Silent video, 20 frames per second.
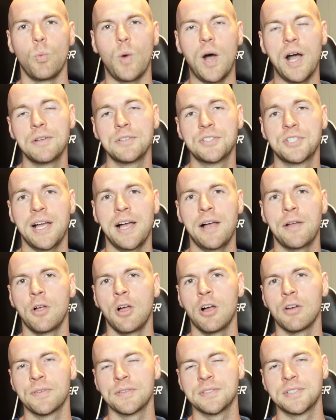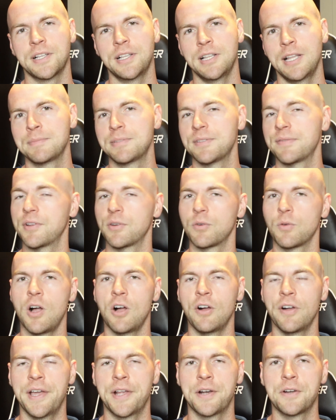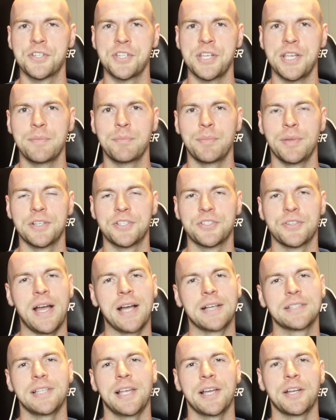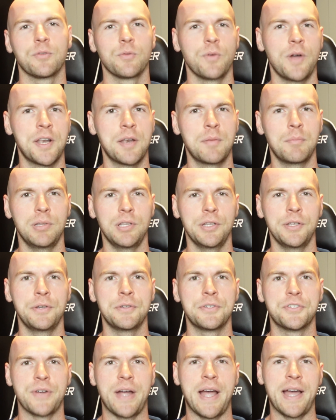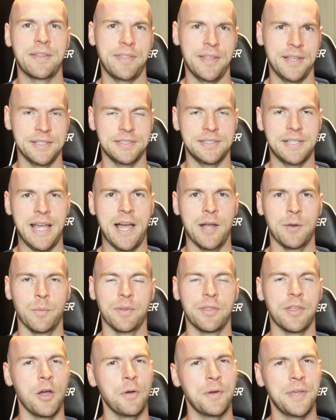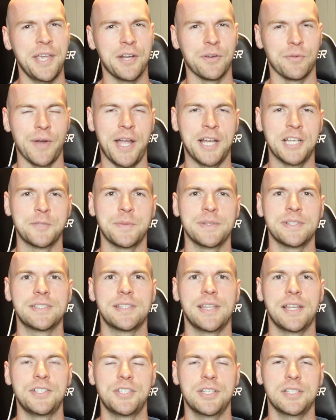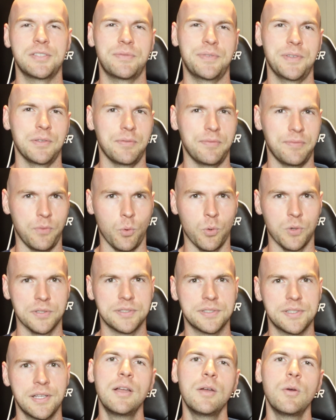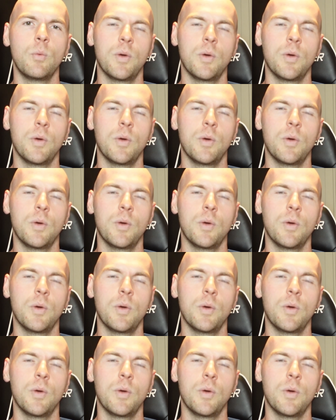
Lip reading: Wild Child offers a glimpse of their raw energy, but tracks like Runnin' Blue drag things down with hokey arrangements that just feel forced.